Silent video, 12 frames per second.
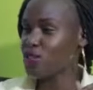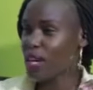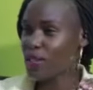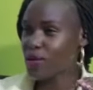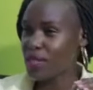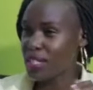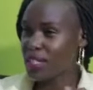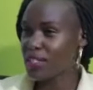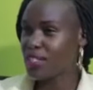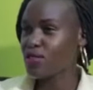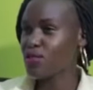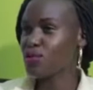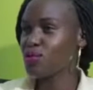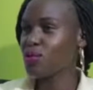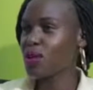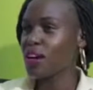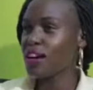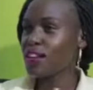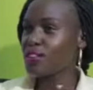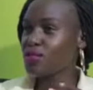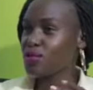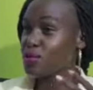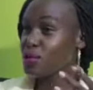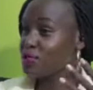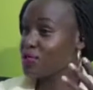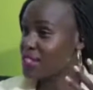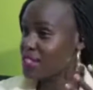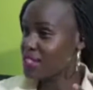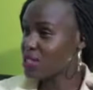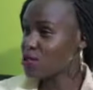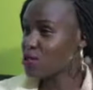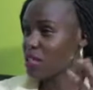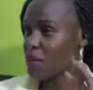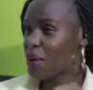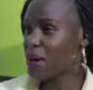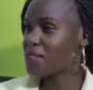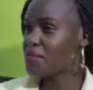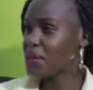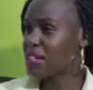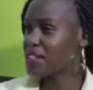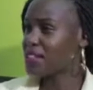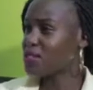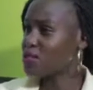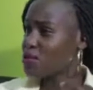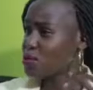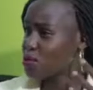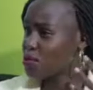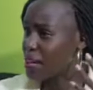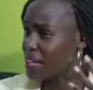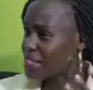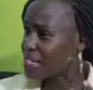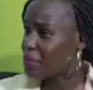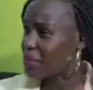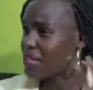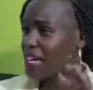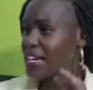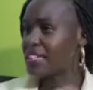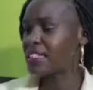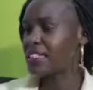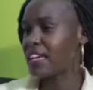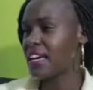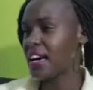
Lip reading: You're trying to get to invest into an apartment, to buy some land,